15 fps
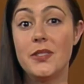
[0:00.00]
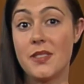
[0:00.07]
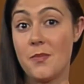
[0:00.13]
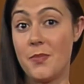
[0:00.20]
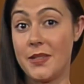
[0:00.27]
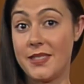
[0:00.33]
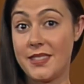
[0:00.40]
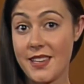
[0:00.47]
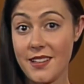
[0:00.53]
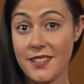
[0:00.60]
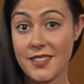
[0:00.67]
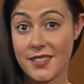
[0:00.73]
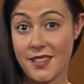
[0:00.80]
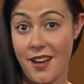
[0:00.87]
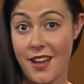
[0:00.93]
the percent
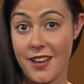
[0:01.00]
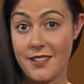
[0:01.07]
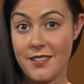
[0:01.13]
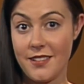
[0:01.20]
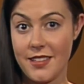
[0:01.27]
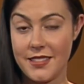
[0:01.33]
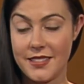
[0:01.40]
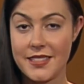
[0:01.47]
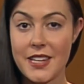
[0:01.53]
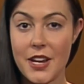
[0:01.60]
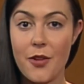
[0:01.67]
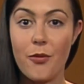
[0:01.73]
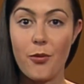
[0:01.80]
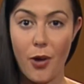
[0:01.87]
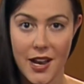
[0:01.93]
sign instead
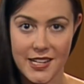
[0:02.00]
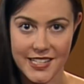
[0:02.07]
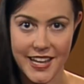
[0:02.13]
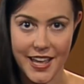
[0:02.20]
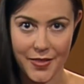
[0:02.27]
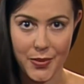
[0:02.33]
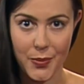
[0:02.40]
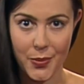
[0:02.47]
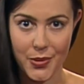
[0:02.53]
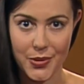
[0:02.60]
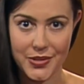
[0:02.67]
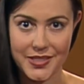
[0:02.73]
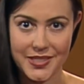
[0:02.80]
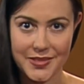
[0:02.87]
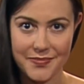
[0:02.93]
of writing out the words.